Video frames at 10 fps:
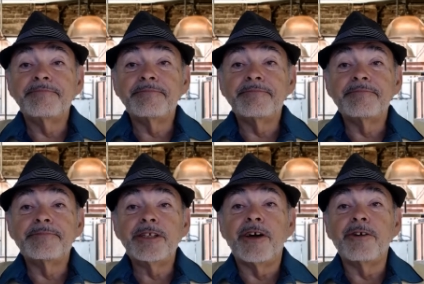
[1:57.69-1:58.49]
You
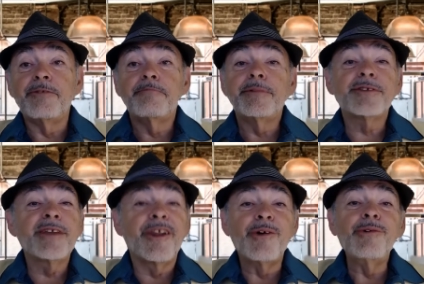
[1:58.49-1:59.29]
know, it's not
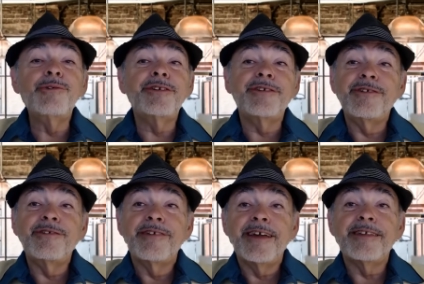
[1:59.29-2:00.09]
owed to you.
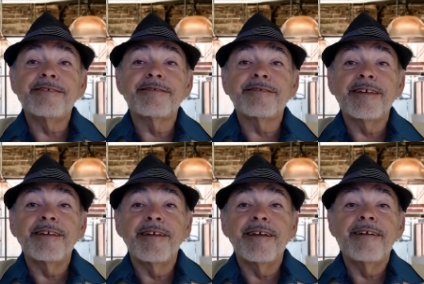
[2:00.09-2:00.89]
It's
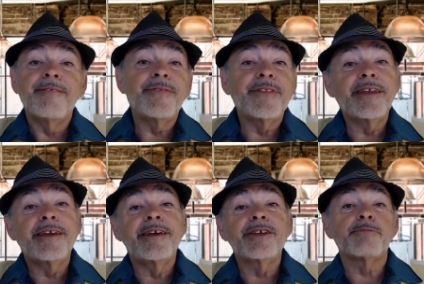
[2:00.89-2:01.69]
a
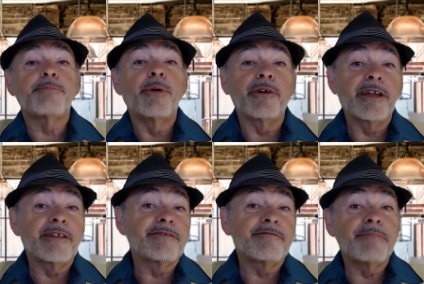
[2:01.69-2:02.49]
perk. It's a